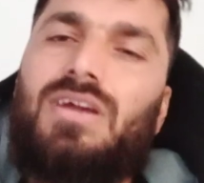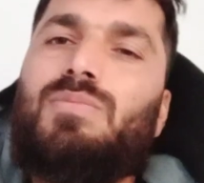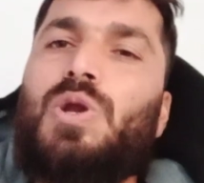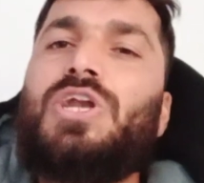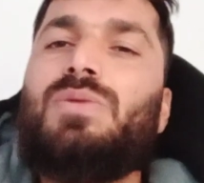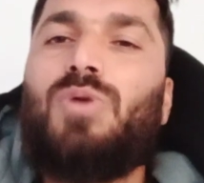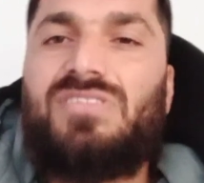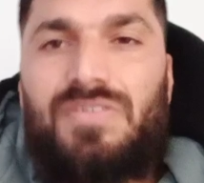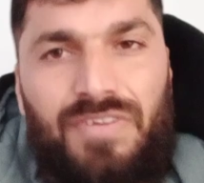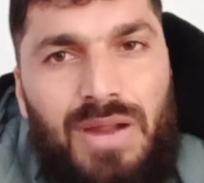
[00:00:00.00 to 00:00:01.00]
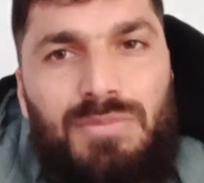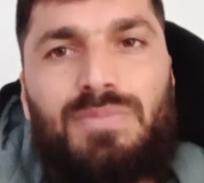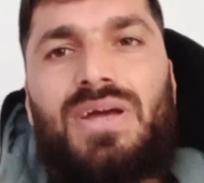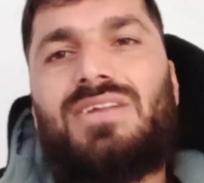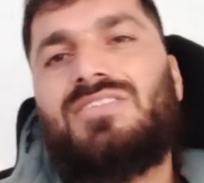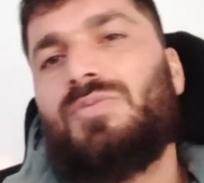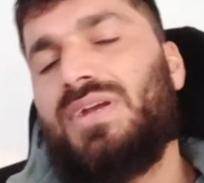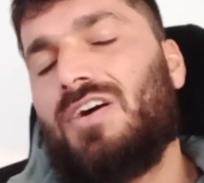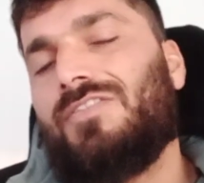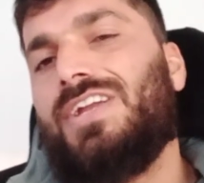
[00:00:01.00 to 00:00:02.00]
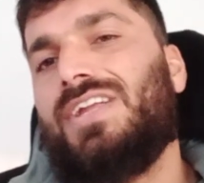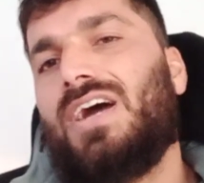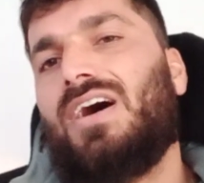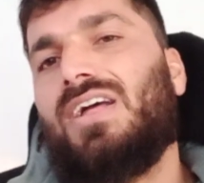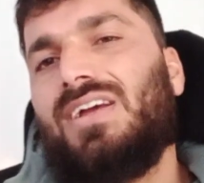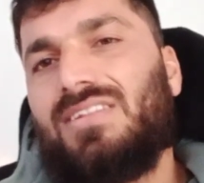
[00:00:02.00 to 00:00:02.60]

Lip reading: Monetary policy framed by Reserve Bank of India.